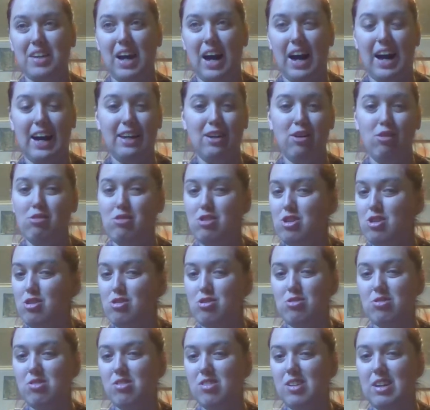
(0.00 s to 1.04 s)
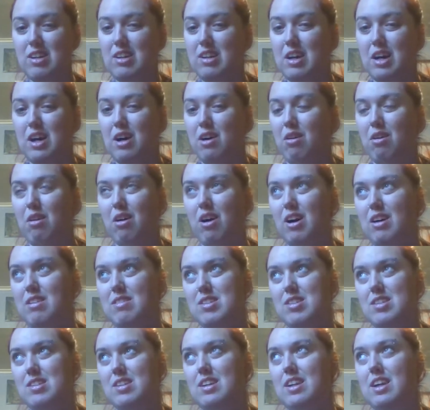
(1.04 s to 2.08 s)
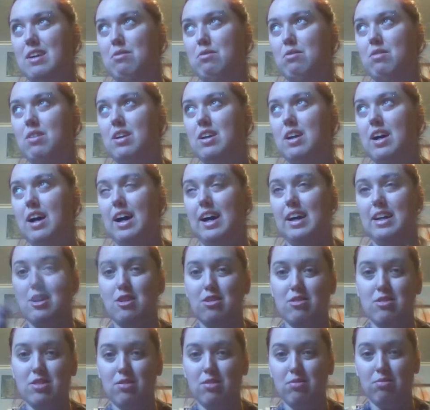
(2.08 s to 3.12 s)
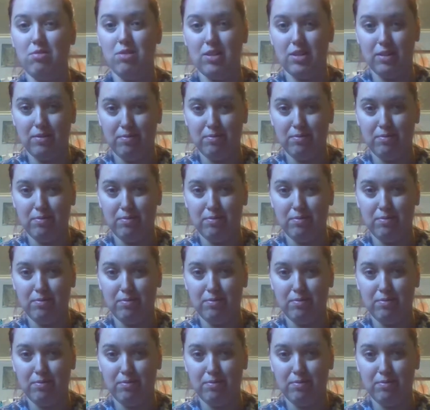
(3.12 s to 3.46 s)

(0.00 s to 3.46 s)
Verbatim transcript: I don't usually off Sunday one. I used to work